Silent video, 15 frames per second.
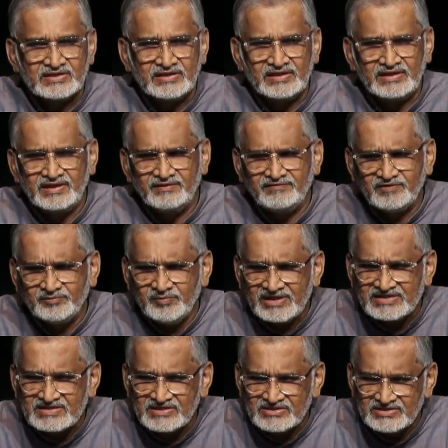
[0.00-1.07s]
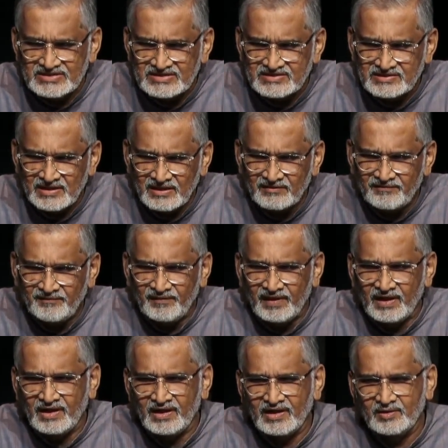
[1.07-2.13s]
lived messages are
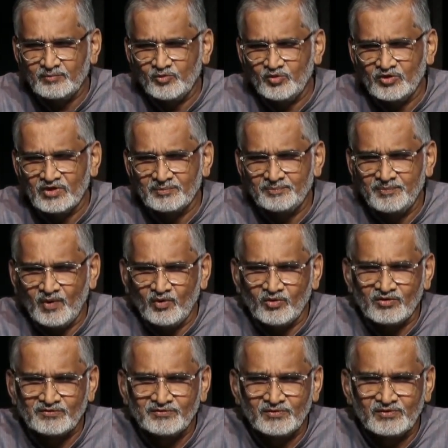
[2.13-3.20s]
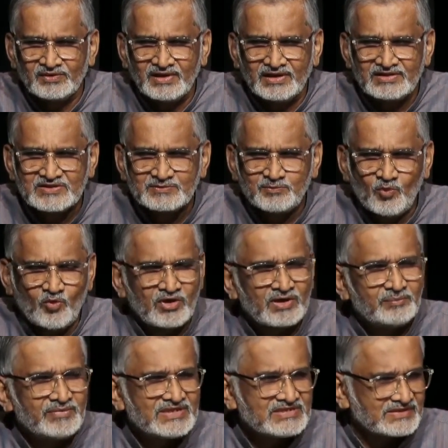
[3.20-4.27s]
far more powerful than
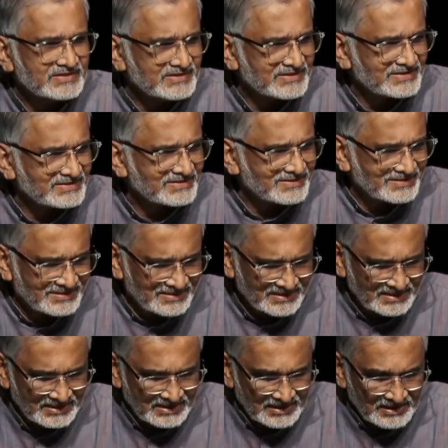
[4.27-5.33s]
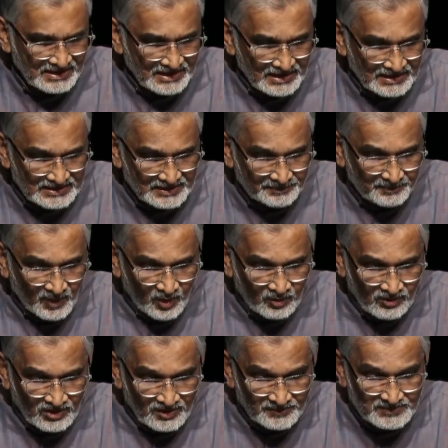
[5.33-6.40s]
spoken messages. The
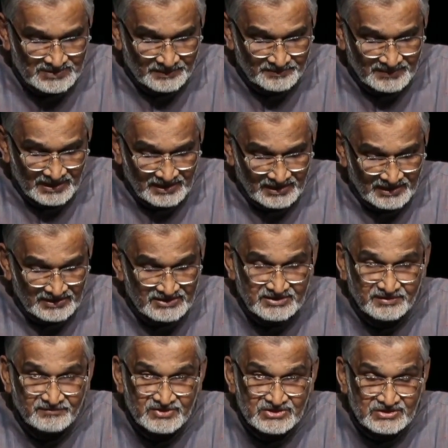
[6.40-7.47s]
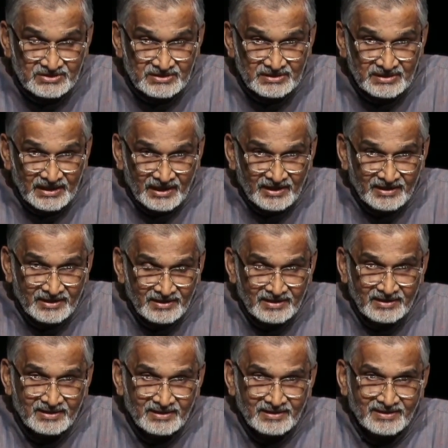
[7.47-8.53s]
power of Jamnalal ji, which he
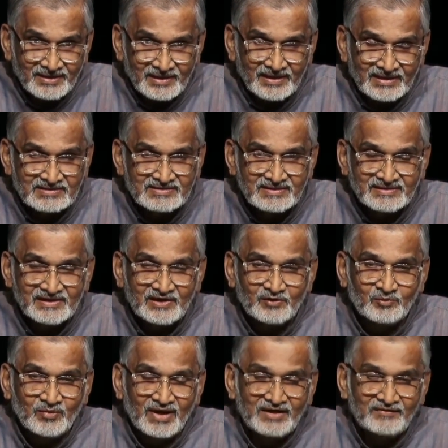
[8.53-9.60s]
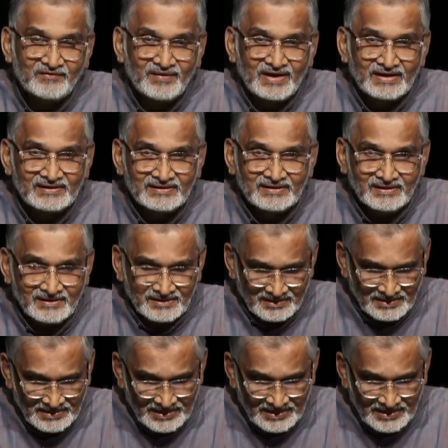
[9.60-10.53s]
exerted in my father,